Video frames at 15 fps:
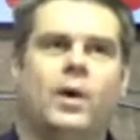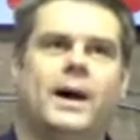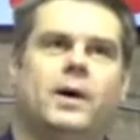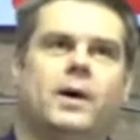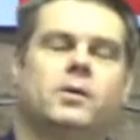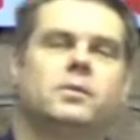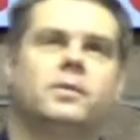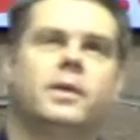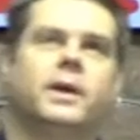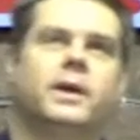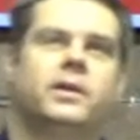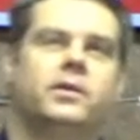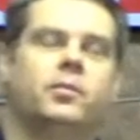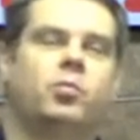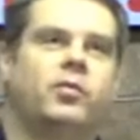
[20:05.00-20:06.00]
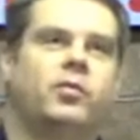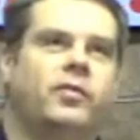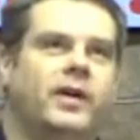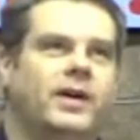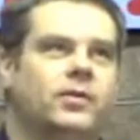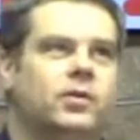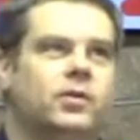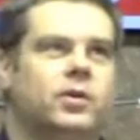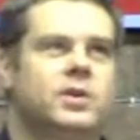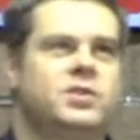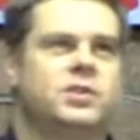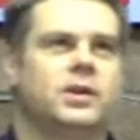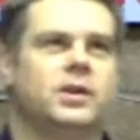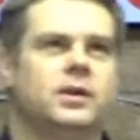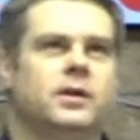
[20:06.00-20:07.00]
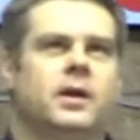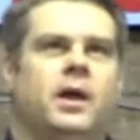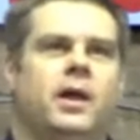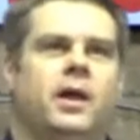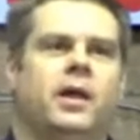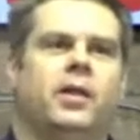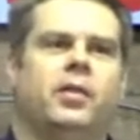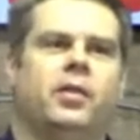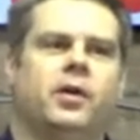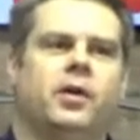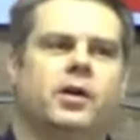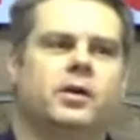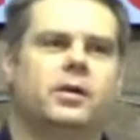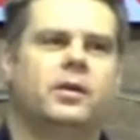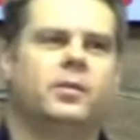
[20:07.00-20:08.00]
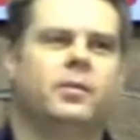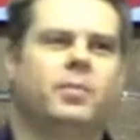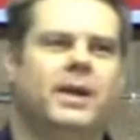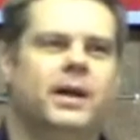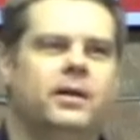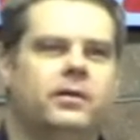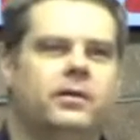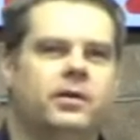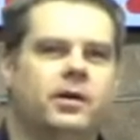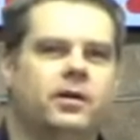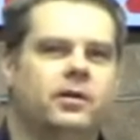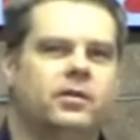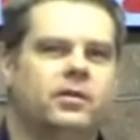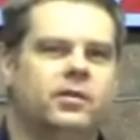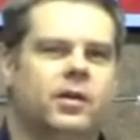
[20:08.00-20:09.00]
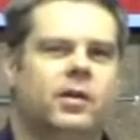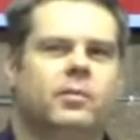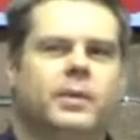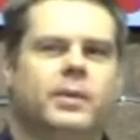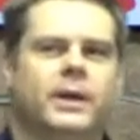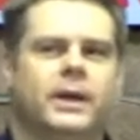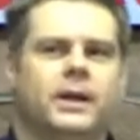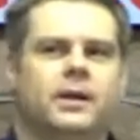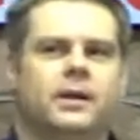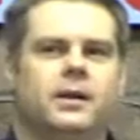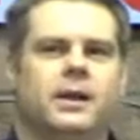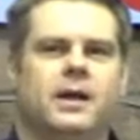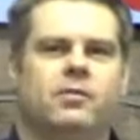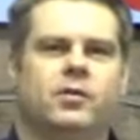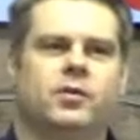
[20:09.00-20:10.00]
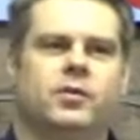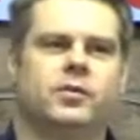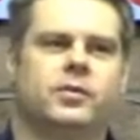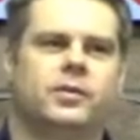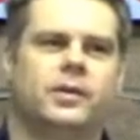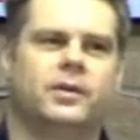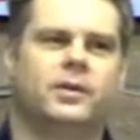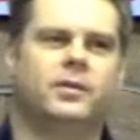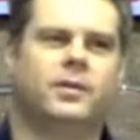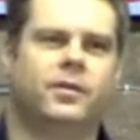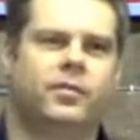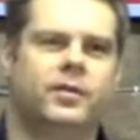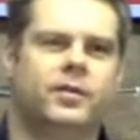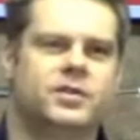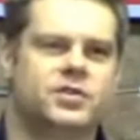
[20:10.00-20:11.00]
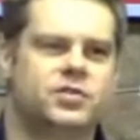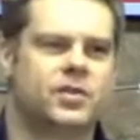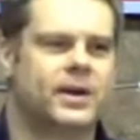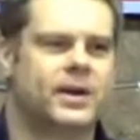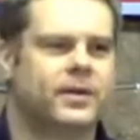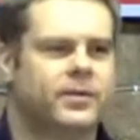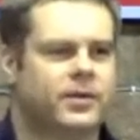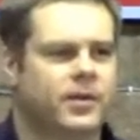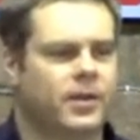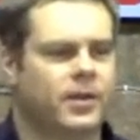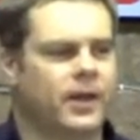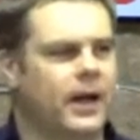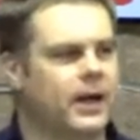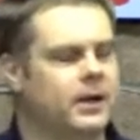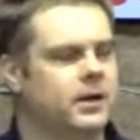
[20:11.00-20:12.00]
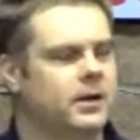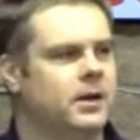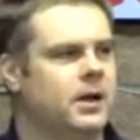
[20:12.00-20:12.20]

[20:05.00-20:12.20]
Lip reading: Wow, that's a profound question that could be answered on so many levels. There's different strands to that.